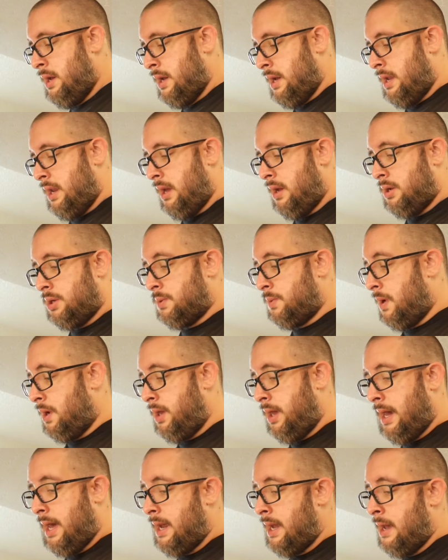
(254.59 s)
And he goes, well,
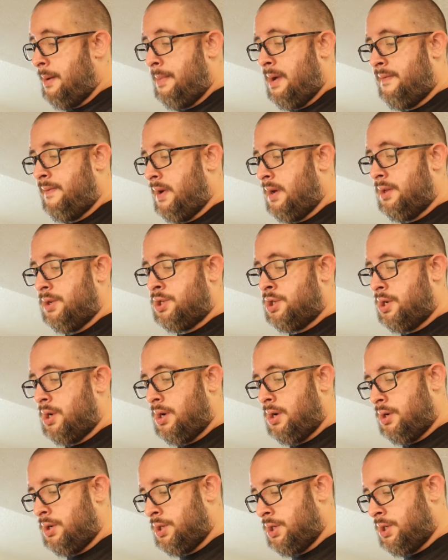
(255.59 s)
you got to come off all the sugar.